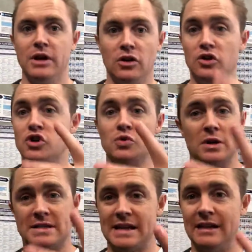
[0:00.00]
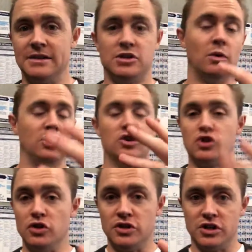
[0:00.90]
you choose what salads you want, you
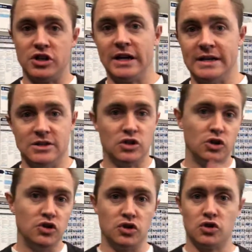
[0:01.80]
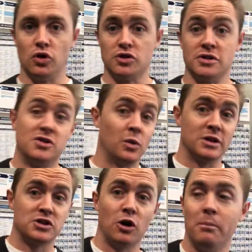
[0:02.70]
choose your cheese, you choose your sauces, do you want
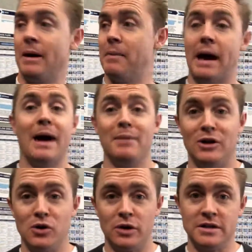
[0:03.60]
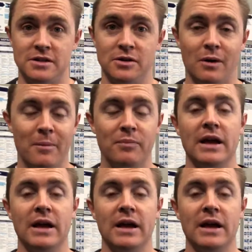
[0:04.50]
salt and pepper, how many cookies want?